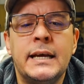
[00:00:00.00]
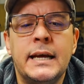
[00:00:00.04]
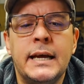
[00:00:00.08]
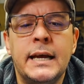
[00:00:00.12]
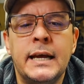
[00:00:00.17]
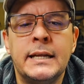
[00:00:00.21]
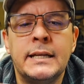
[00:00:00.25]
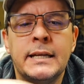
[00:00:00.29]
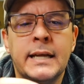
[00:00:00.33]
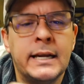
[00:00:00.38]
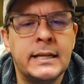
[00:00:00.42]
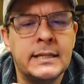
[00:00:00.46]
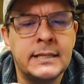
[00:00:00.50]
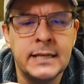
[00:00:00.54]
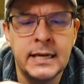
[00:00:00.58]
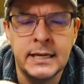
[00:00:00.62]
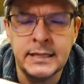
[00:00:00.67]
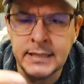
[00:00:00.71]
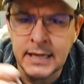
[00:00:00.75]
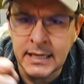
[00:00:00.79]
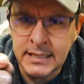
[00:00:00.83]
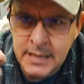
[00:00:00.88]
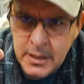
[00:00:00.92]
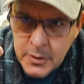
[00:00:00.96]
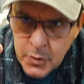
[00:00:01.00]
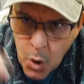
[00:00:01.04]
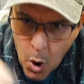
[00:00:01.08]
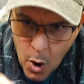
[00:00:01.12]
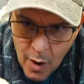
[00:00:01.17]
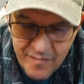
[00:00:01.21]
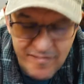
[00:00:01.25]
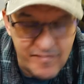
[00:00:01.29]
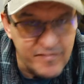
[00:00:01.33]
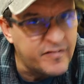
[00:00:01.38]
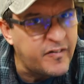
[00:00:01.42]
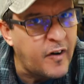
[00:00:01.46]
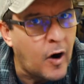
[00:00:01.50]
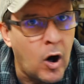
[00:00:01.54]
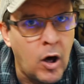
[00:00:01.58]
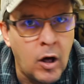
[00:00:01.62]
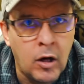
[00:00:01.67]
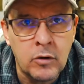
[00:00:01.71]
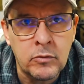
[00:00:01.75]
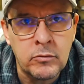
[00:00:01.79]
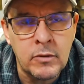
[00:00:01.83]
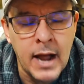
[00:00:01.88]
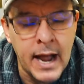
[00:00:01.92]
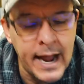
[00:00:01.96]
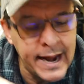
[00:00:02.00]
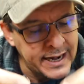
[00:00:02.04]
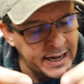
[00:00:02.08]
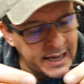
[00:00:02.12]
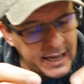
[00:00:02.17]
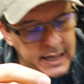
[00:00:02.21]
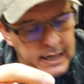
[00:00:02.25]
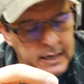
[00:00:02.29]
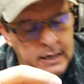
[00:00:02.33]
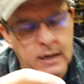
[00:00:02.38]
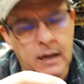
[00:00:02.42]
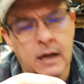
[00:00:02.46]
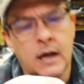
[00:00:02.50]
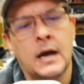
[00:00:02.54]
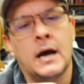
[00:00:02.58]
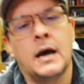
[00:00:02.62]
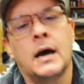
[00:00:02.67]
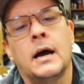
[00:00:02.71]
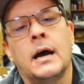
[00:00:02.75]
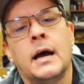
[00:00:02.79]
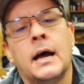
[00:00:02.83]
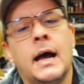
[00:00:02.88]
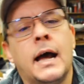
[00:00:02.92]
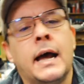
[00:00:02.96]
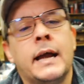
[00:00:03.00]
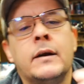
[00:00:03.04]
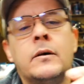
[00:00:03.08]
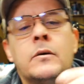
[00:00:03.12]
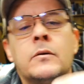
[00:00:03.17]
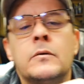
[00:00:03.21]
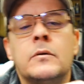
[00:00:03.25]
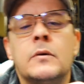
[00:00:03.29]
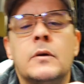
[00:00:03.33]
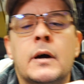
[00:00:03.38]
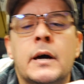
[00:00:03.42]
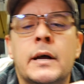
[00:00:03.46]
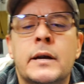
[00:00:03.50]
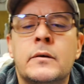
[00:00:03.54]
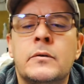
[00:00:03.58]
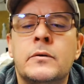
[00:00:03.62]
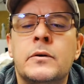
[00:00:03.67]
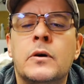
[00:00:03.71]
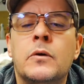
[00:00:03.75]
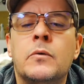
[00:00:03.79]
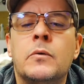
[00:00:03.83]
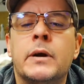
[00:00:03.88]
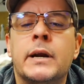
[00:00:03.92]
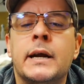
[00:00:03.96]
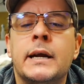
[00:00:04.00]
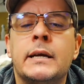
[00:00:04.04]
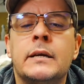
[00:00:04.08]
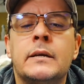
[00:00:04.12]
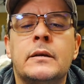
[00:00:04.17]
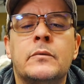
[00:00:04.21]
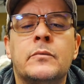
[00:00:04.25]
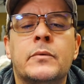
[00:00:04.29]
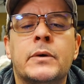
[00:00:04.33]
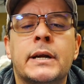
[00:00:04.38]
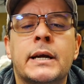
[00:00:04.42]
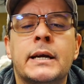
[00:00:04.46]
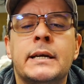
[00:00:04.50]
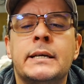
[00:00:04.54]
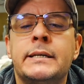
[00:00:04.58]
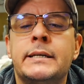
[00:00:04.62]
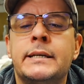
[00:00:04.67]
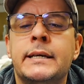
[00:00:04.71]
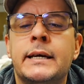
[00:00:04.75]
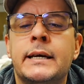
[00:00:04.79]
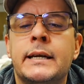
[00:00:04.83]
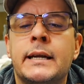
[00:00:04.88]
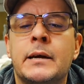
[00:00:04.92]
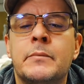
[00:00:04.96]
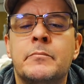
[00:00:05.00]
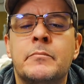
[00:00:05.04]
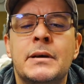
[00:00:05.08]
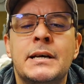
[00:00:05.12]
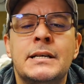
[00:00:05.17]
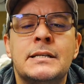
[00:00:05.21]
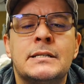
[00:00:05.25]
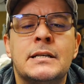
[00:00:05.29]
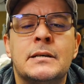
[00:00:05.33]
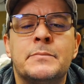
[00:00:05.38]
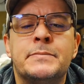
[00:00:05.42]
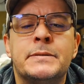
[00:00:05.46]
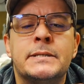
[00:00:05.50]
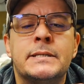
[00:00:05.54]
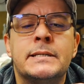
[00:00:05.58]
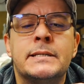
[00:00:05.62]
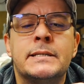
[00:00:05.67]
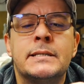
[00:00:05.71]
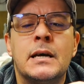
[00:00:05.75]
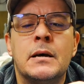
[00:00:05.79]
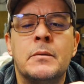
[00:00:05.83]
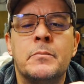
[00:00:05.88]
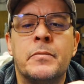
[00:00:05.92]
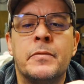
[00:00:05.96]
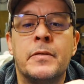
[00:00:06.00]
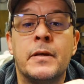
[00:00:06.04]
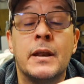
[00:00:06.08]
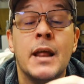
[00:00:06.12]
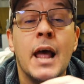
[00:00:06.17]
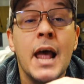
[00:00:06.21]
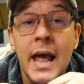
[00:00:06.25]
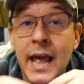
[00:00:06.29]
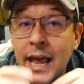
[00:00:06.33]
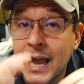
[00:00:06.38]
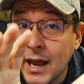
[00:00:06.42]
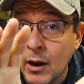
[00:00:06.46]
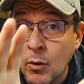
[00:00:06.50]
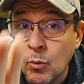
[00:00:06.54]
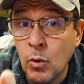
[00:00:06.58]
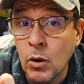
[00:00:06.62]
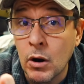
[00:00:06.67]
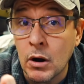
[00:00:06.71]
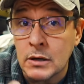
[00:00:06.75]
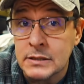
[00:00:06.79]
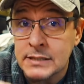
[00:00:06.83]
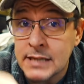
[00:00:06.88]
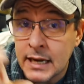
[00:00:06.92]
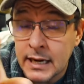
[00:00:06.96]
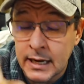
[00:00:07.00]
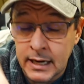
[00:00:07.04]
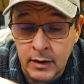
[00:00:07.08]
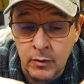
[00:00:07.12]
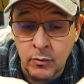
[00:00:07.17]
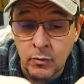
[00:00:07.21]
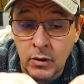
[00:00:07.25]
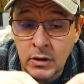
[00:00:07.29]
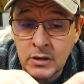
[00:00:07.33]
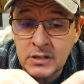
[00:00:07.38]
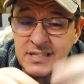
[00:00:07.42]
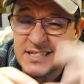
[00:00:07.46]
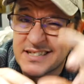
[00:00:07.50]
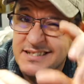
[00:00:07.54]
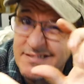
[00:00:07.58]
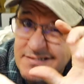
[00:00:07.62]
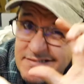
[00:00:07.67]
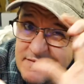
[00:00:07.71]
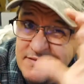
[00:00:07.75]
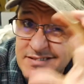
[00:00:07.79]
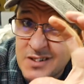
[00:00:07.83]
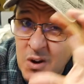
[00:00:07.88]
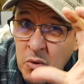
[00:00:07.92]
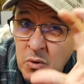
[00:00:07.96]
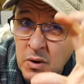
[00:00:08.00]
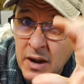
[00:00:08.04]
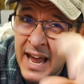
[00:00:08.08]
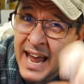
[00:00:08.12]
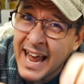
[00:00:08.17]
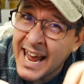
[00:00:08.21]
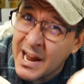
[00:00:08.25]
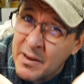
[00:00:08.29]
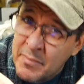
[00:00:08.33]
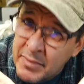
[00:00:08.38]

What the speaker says: it doesn't fall right in. I don't know what I did. I messed up something. It works. It works okay,